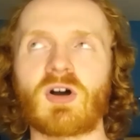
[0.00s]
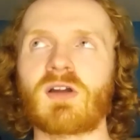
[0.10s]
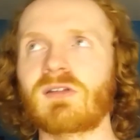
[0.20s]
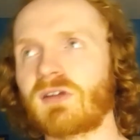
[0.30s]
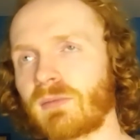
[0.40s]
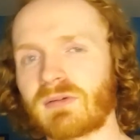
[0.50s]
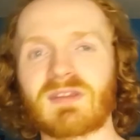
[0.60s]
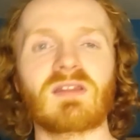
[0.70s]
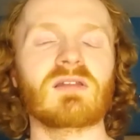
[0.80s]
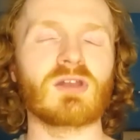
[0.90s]
ocular
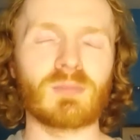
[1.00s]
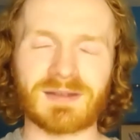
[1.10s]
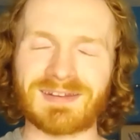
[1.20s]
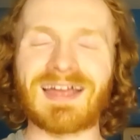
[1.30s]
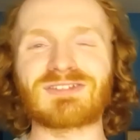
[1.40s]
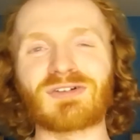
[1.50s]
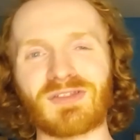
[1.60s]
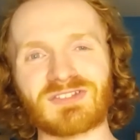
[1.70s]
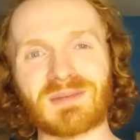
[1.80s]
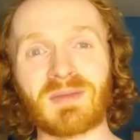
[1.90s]
lubricant, it's all the
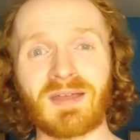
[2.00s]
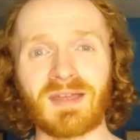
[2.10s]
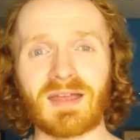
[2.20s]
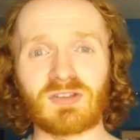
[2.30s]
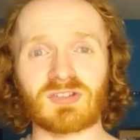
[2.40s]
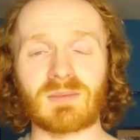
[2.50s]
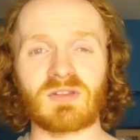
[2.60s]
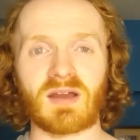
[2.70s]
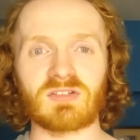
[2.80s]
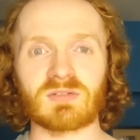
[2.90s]
same. It just keeps
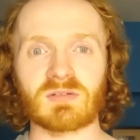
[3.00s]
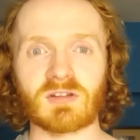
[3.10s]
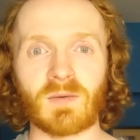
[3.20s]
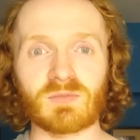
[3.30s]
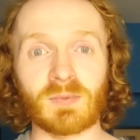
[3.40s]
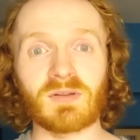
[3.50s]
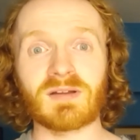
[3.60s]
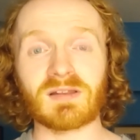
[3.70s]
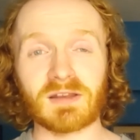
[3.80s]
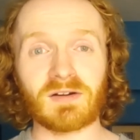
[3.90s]
the eyes comfortable,
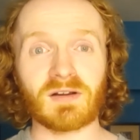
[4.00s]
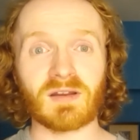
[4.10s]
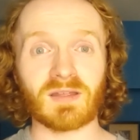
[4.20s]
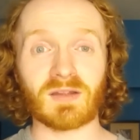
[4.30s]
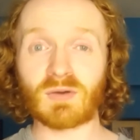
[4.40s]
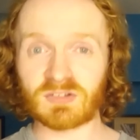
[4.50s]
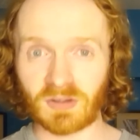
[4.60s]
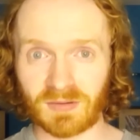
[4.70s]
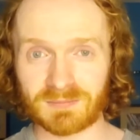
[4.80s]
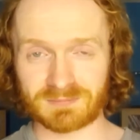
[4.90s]
clear,
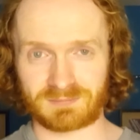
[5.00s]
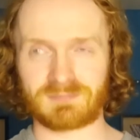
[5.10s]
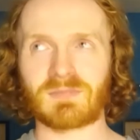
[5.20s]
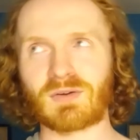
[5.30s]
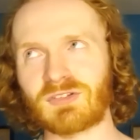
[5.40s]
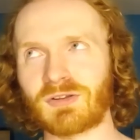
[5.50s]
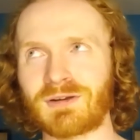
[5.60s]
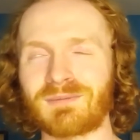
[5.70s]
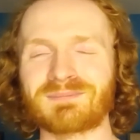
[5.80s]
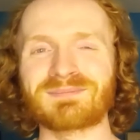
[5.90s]
crystal clear.